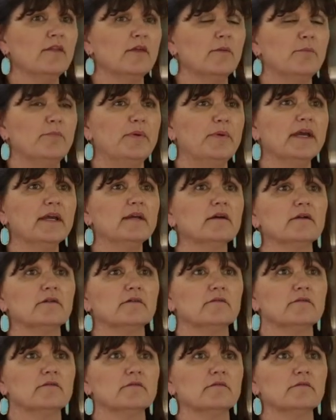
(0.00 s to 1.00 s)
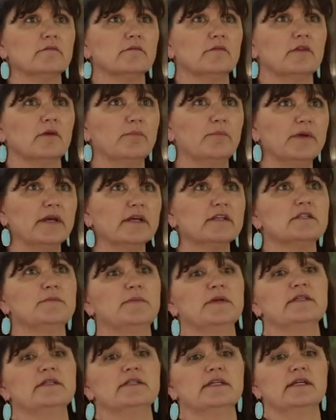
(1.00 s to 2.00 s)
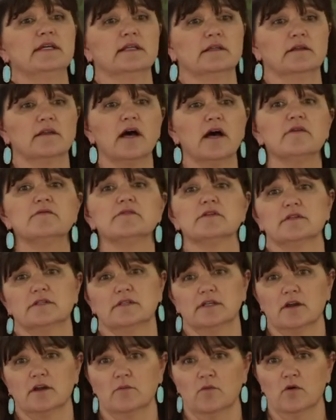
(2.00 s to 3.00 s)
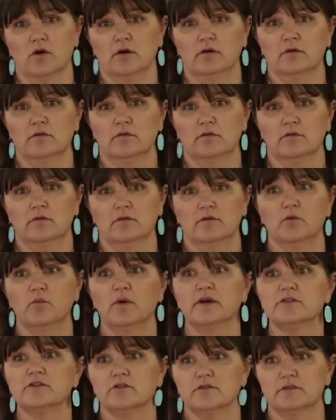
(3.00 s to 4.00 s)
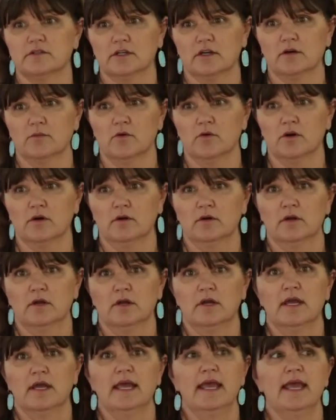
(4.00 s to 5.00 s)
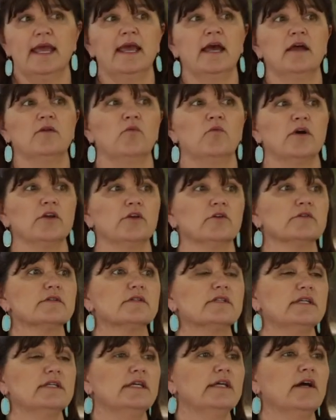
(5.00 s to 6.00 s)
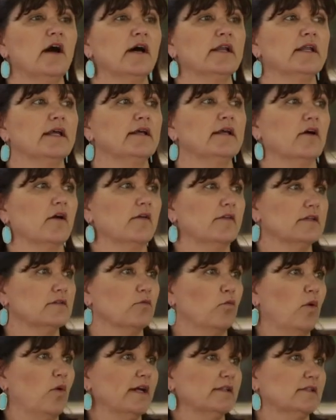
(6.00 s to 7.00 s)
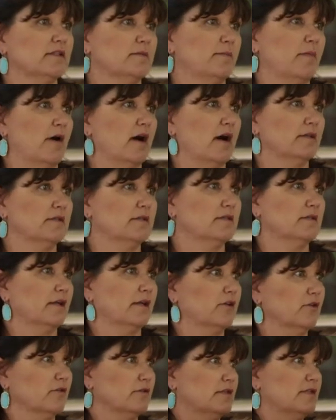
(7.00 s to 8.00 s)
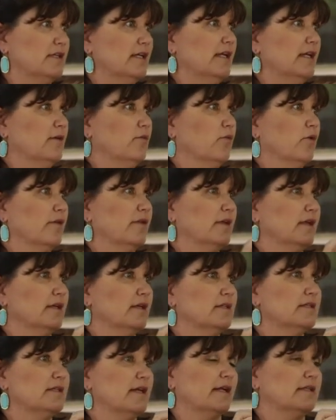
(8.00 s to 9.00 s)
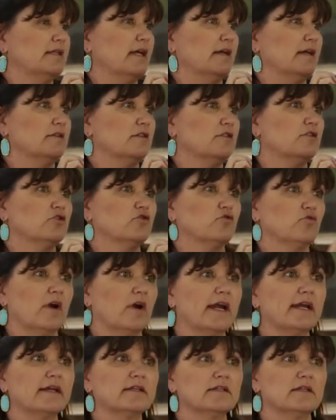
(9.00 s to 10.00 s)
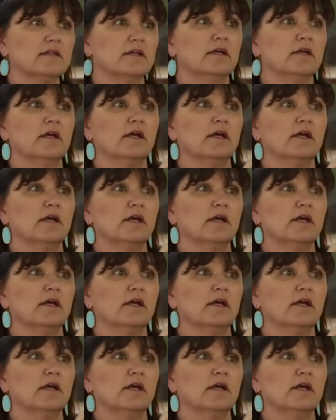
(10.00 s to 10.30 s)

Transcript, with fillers: the big the big species it loves is sycamore, the western sycamore. And what you'll see on it are these wet spots, like you'll see where the insect has striked